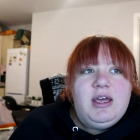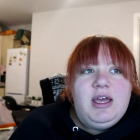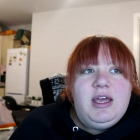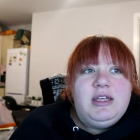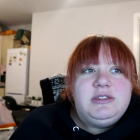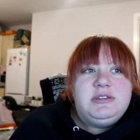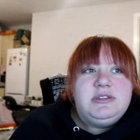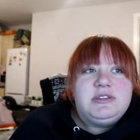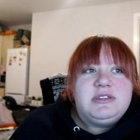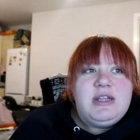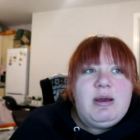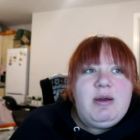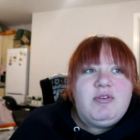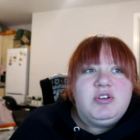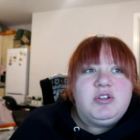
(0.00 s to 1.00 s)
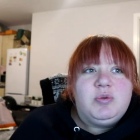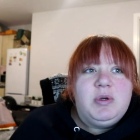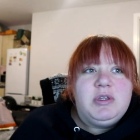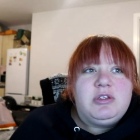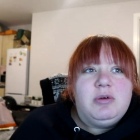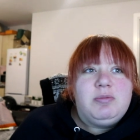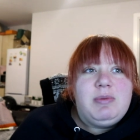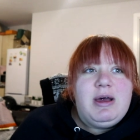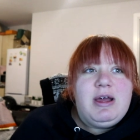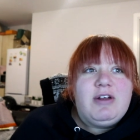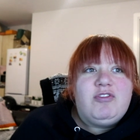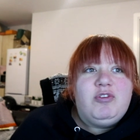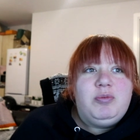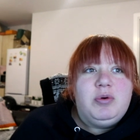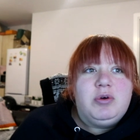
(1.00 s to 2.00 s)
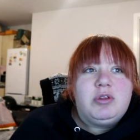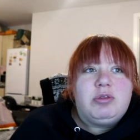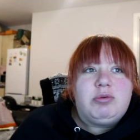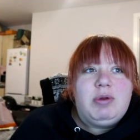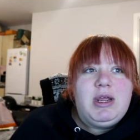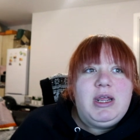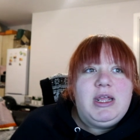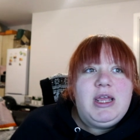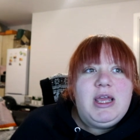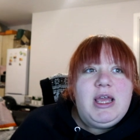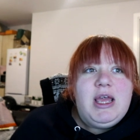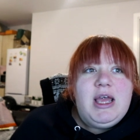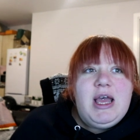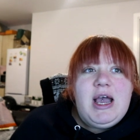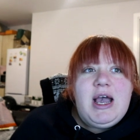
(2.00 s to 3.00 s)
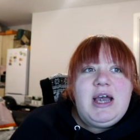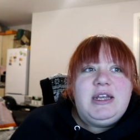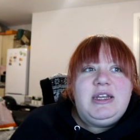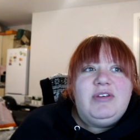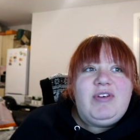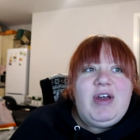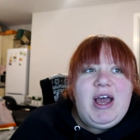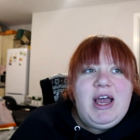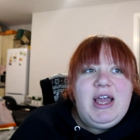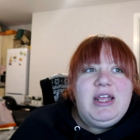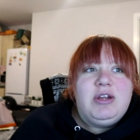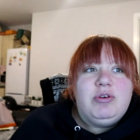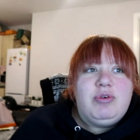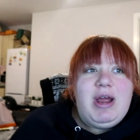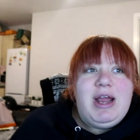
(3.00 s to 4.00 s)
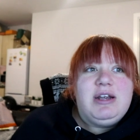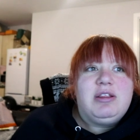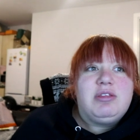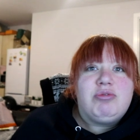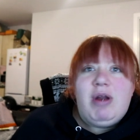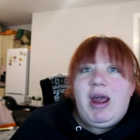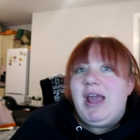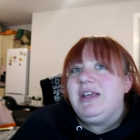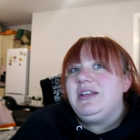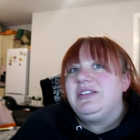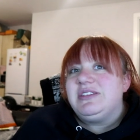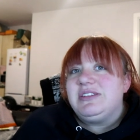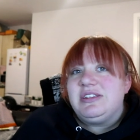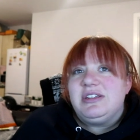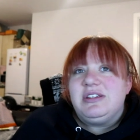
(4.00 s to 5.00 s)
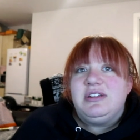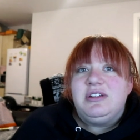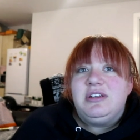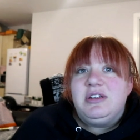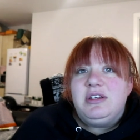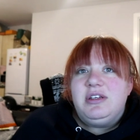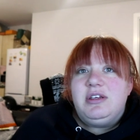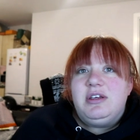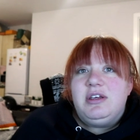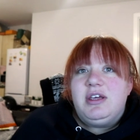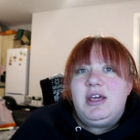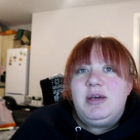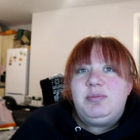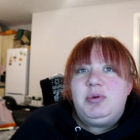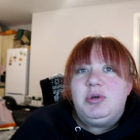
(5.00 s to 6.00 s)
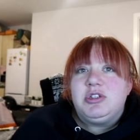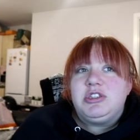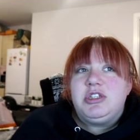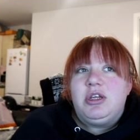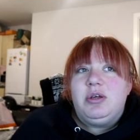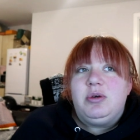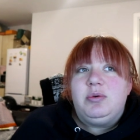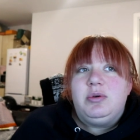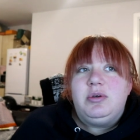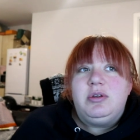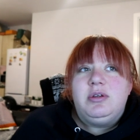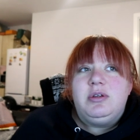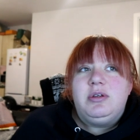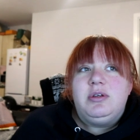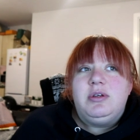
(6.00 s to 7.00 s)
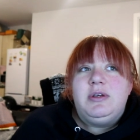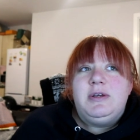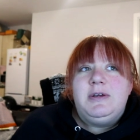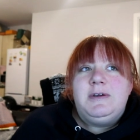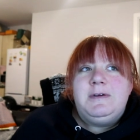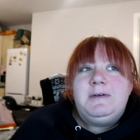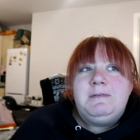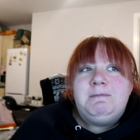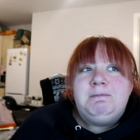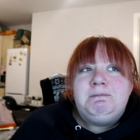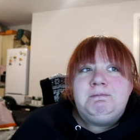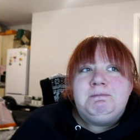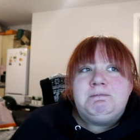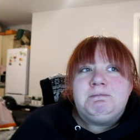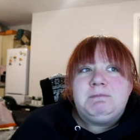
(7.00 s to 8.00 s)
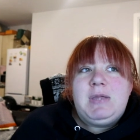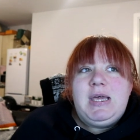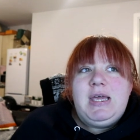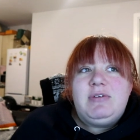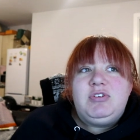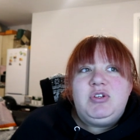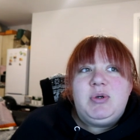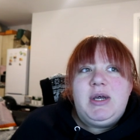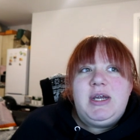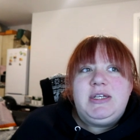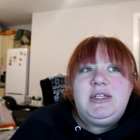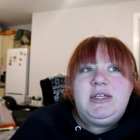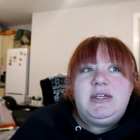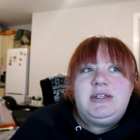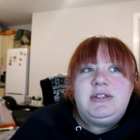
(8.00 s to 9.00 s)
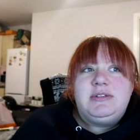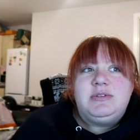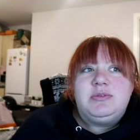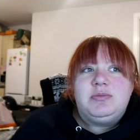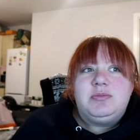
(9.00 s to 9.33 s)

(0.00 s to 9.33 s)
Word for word: And now I've got to wait till March for book three. And if I cried thrice at book two, I have no idea